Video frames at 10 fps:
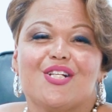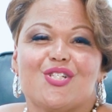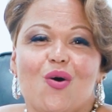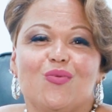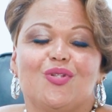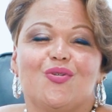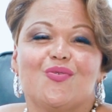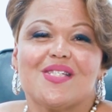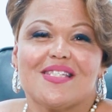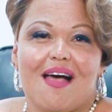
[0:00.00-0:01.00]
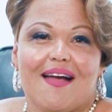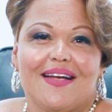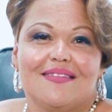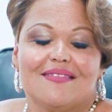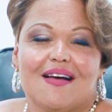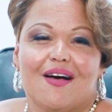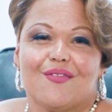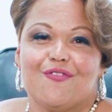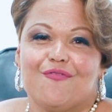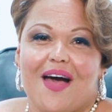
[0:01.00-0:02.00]
Don't lose sight of
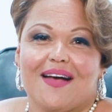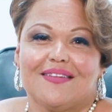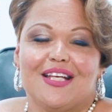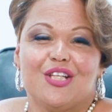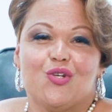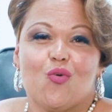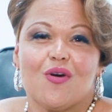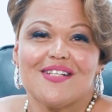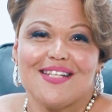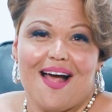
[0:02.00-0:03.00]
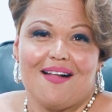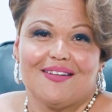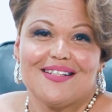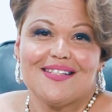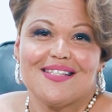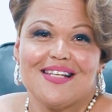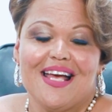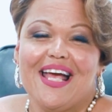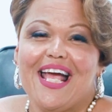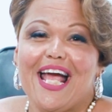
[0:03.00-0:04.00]
the fact that your talents
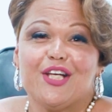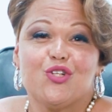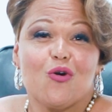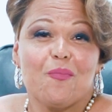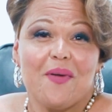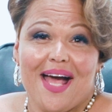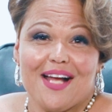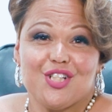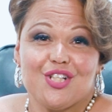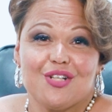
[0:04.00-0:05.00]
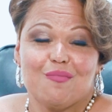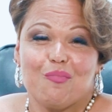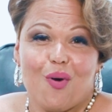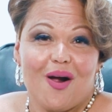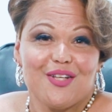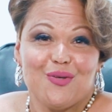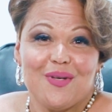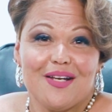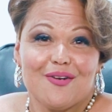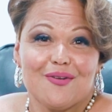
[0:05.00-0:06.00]
and your passion brought you
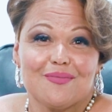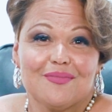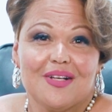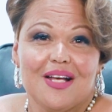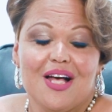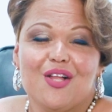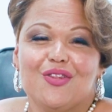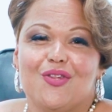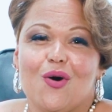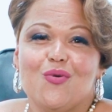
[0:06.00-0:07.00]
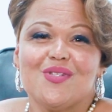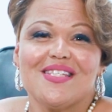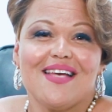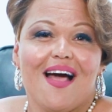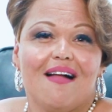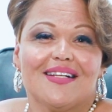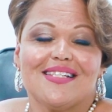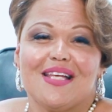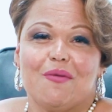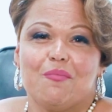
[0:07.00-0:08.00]
here. Those
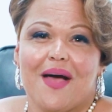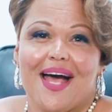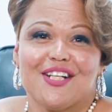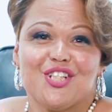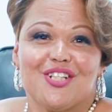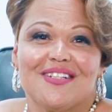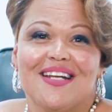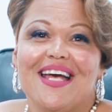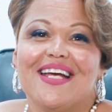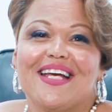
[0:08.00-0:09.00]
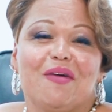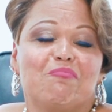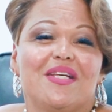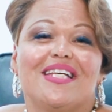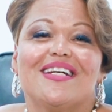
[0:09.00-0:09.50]
talents and passion can be